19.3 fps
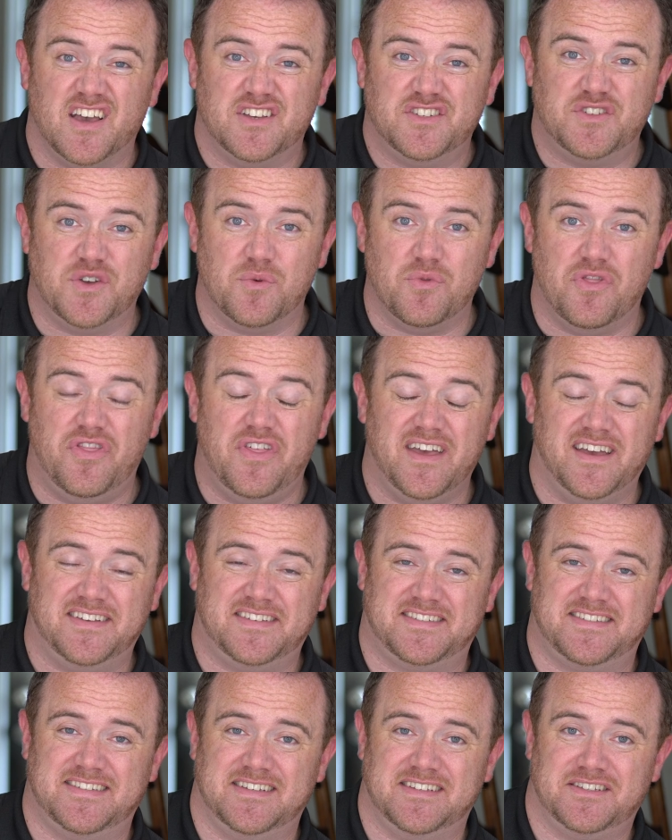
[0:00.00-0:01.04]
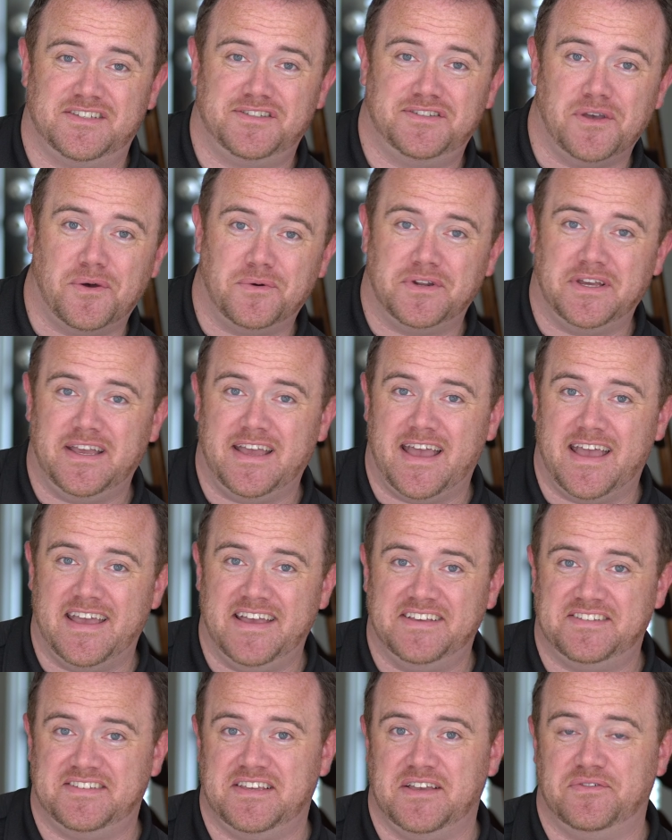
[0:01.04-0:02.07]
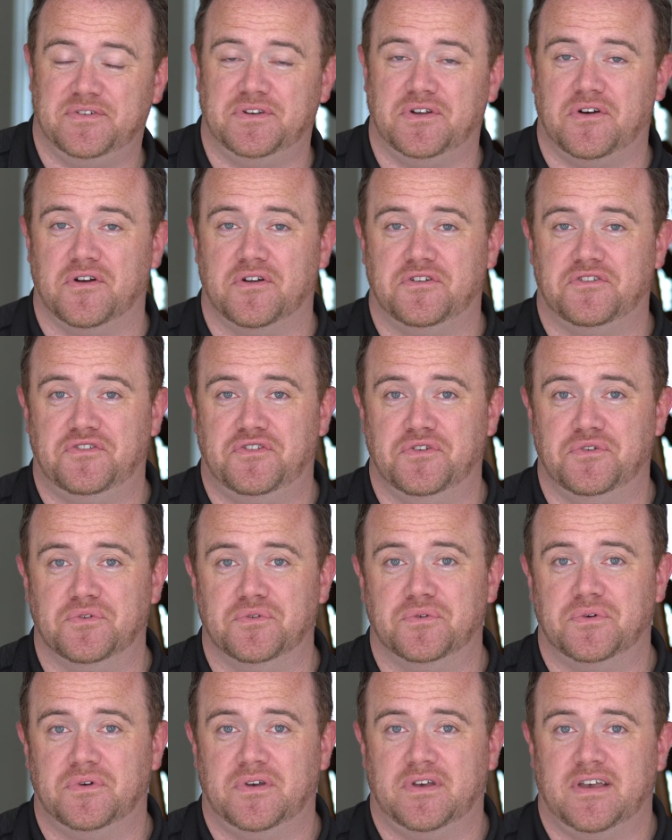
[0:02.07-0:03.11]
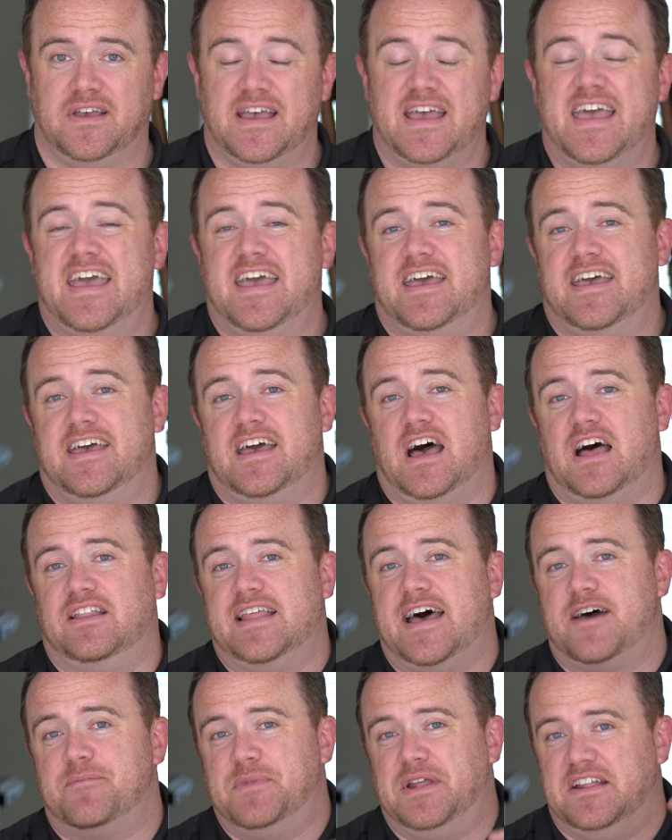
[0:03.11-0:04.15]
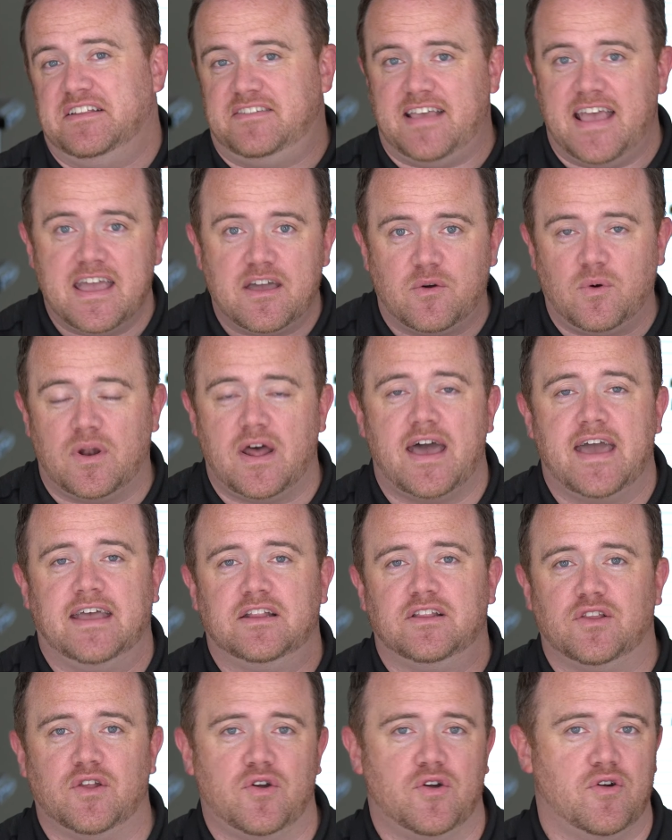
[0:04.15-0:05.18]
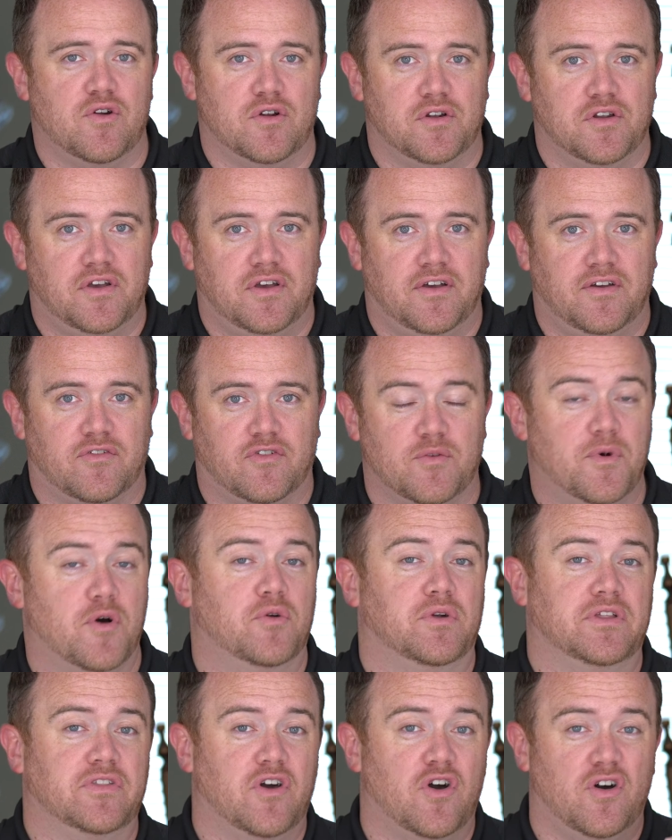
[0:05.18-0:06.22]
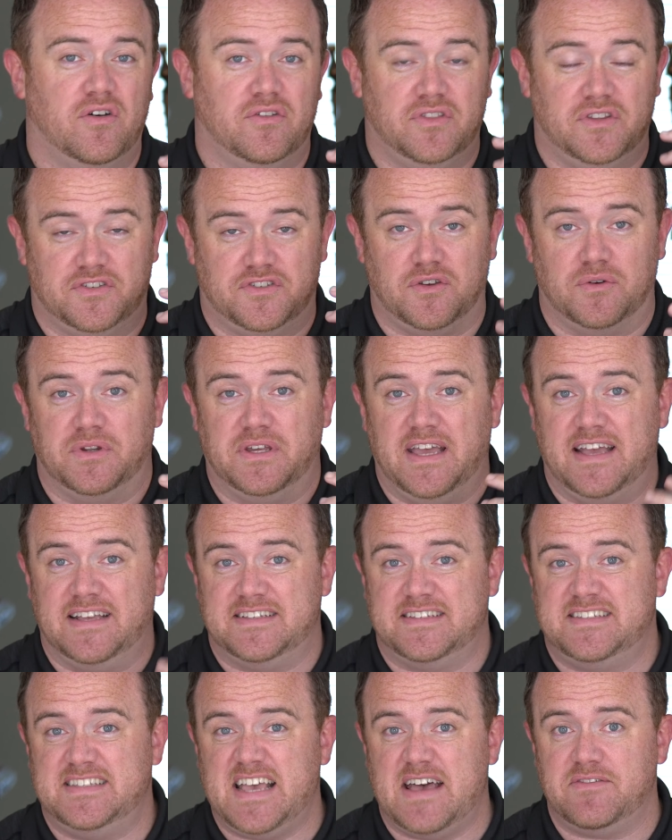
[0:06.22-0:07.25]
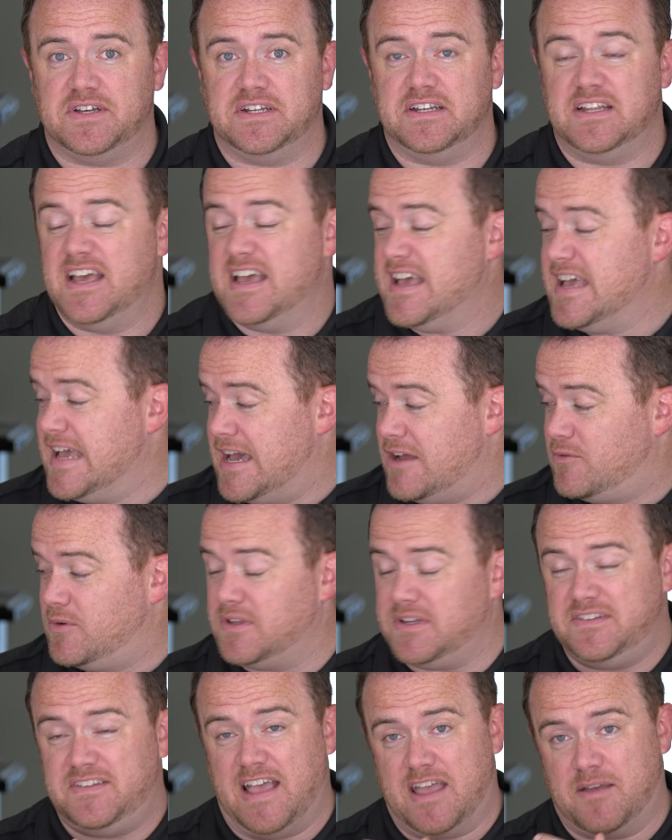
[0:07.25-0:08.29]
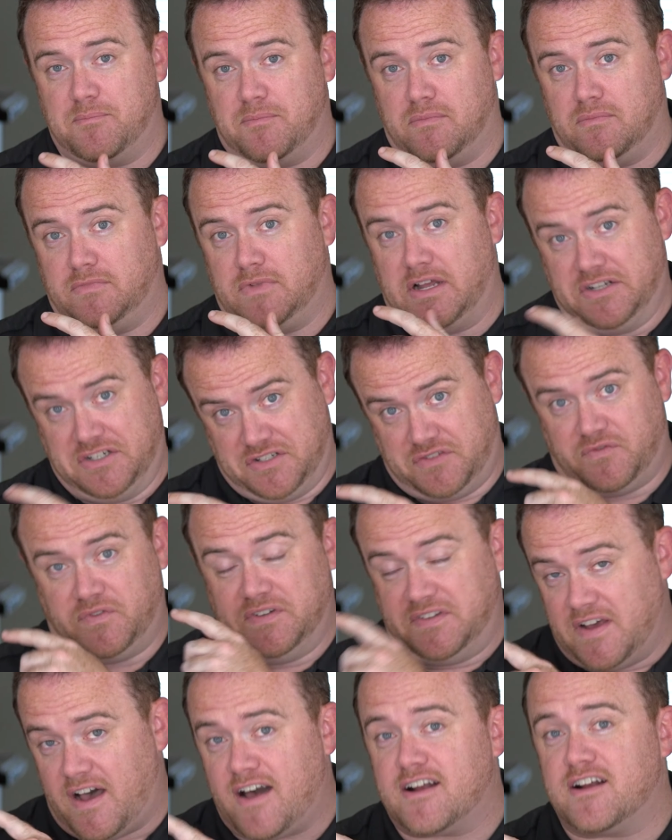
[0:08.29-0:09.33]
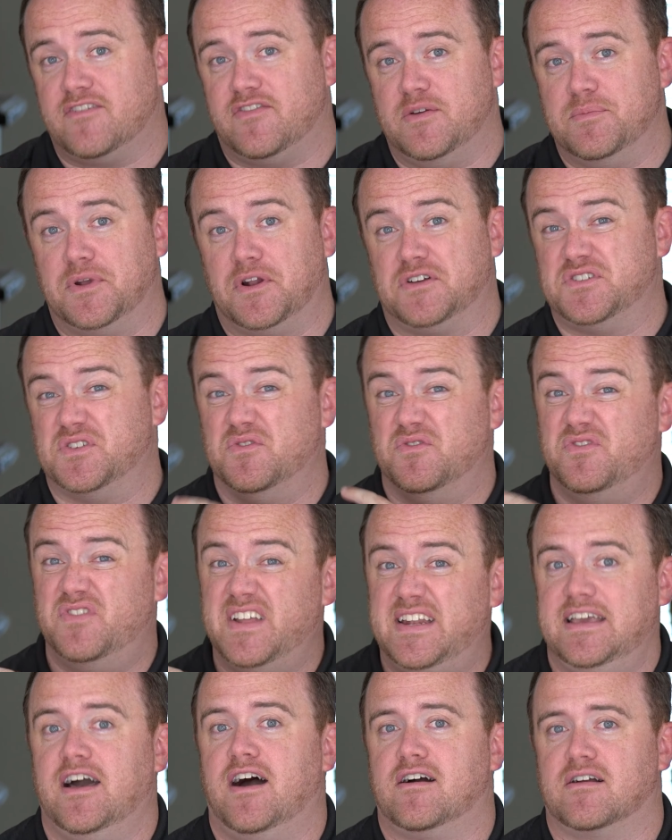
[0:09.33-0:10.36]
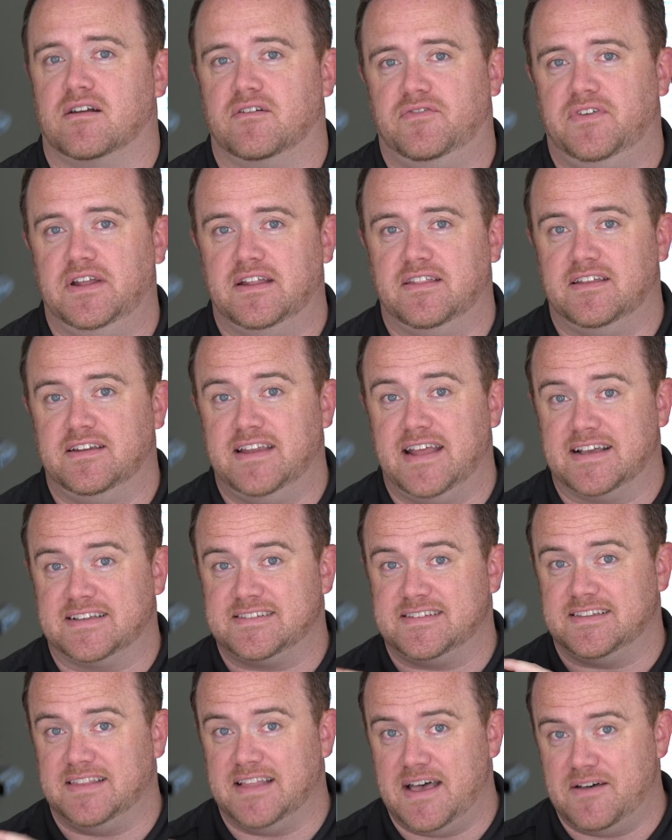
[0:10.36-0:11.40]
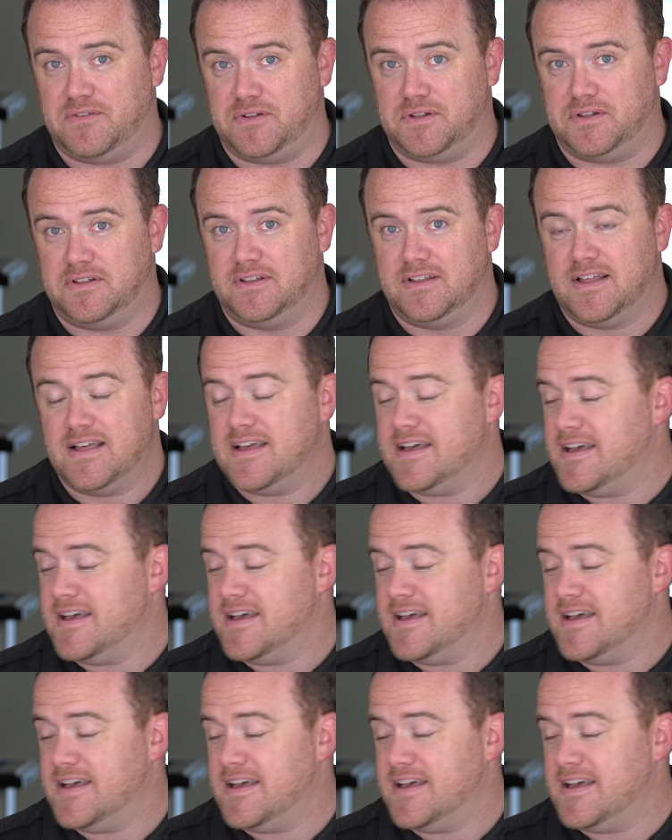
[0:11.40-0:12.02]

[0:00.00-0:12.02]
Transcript: So this Sony A seven R two allowed me to take what I had learned from owning the, the Sony A seven and really take not just photography, but also videography to the next level.